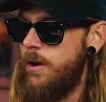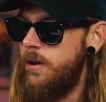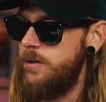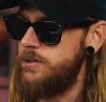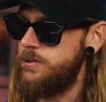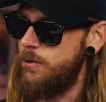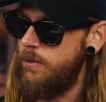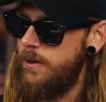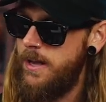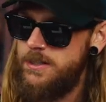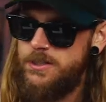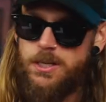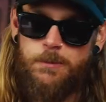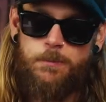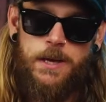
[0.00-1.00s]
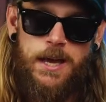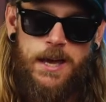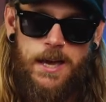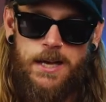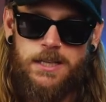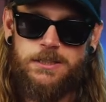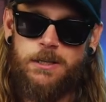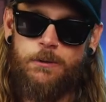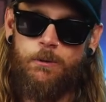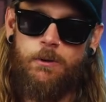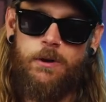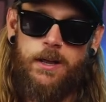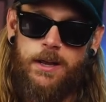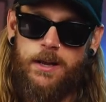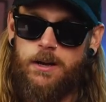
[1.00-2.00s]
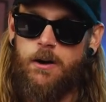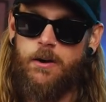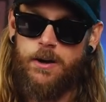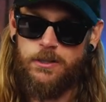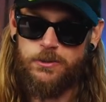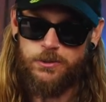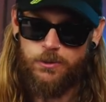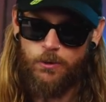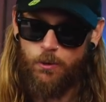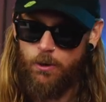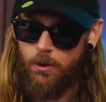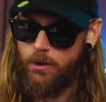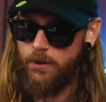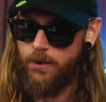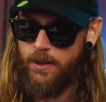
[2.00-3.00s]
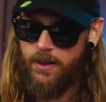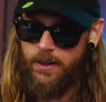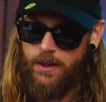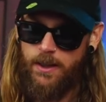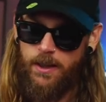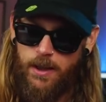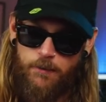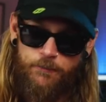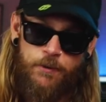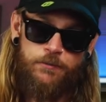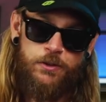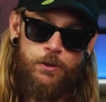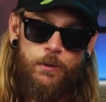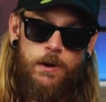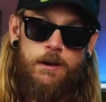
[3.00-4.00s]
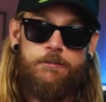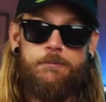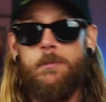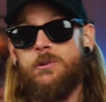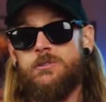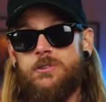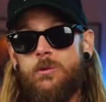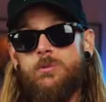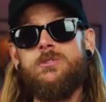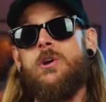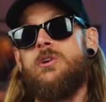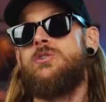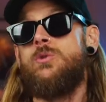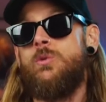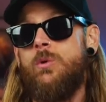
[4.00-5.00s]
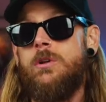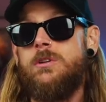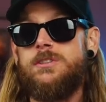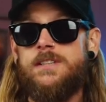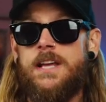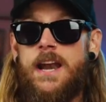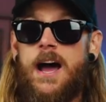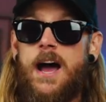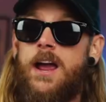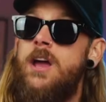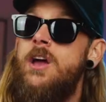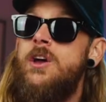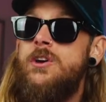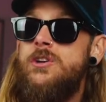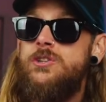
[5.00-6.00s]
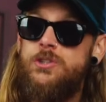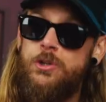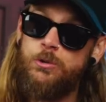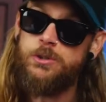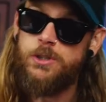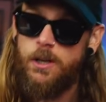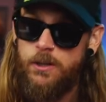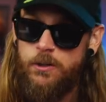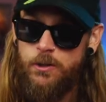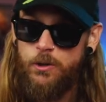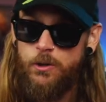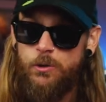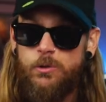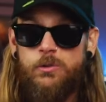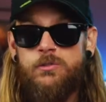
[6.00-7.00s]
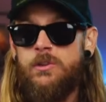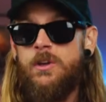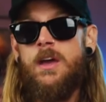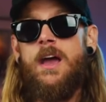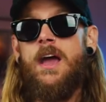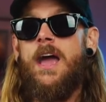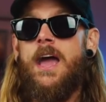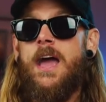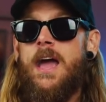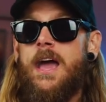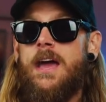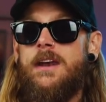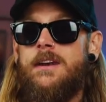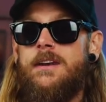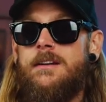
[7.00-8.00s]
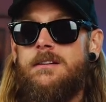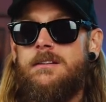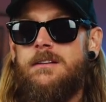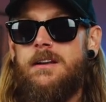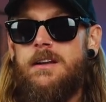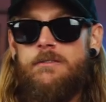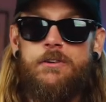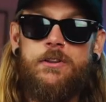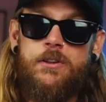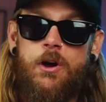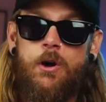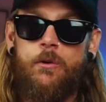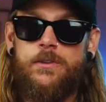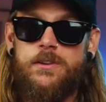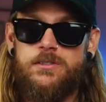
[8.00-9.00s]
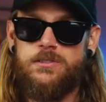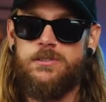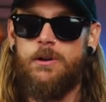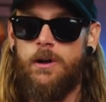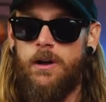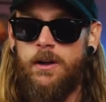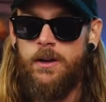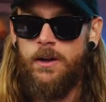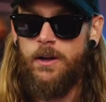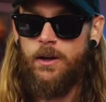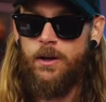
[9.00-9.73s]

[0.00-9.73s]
we're gonna install HTTPX, and we're gonna install FFUF eh, because those are tools that I usually use. And even though this is a